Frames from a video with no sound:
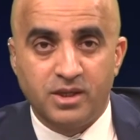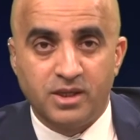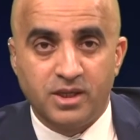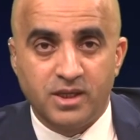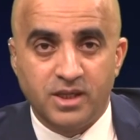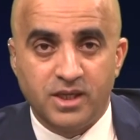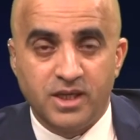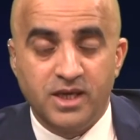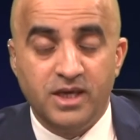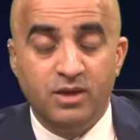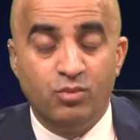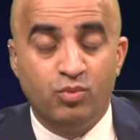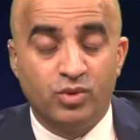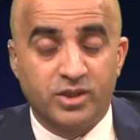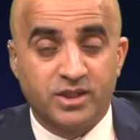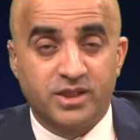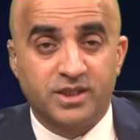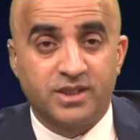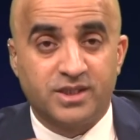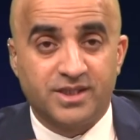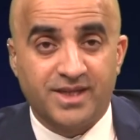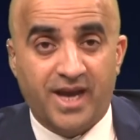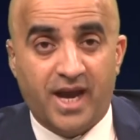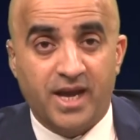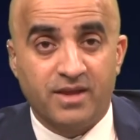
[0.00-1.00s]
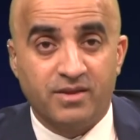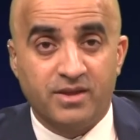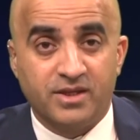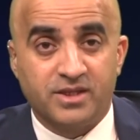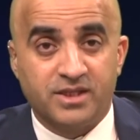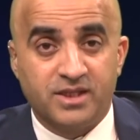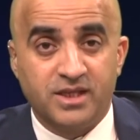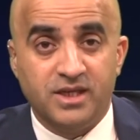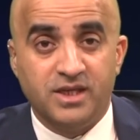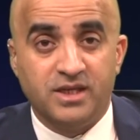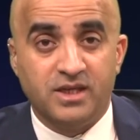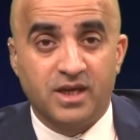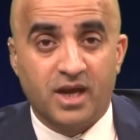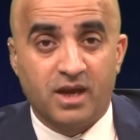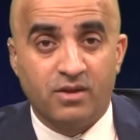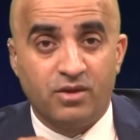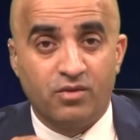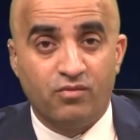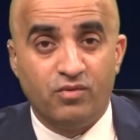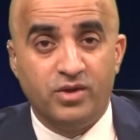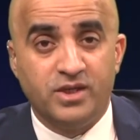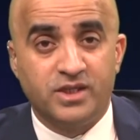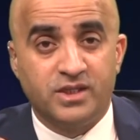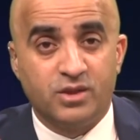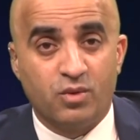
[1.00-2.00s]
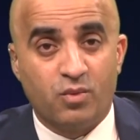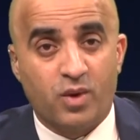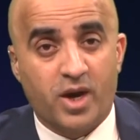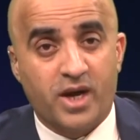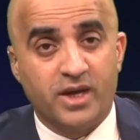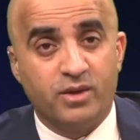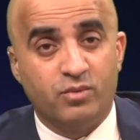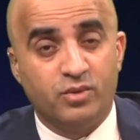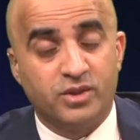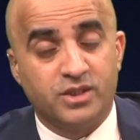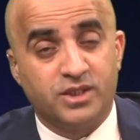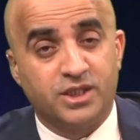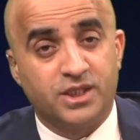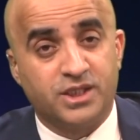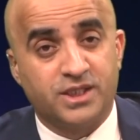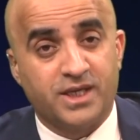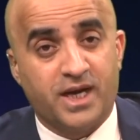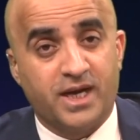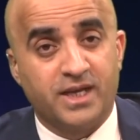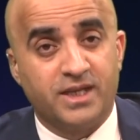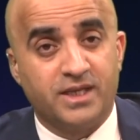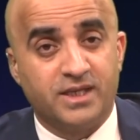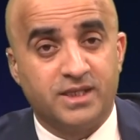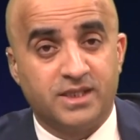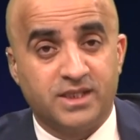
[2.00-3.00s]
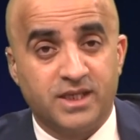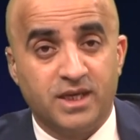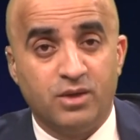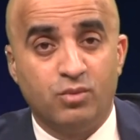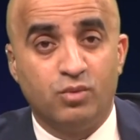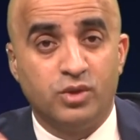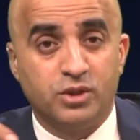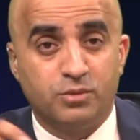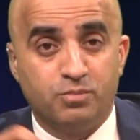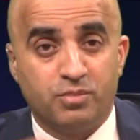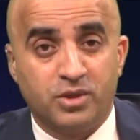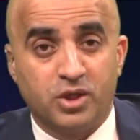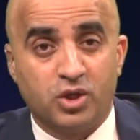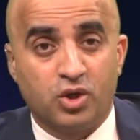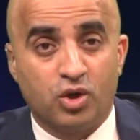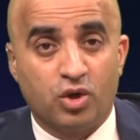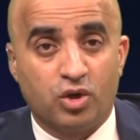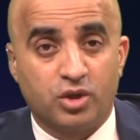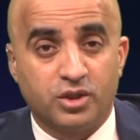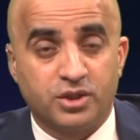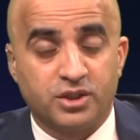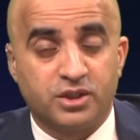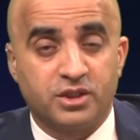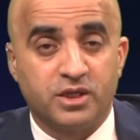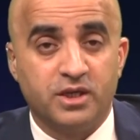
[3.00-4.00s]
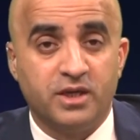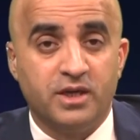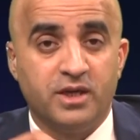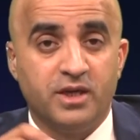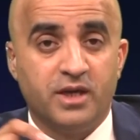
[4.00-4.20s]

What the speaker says: He wasn't sat in the seat, and the reason why he wasn't sat in the seat was because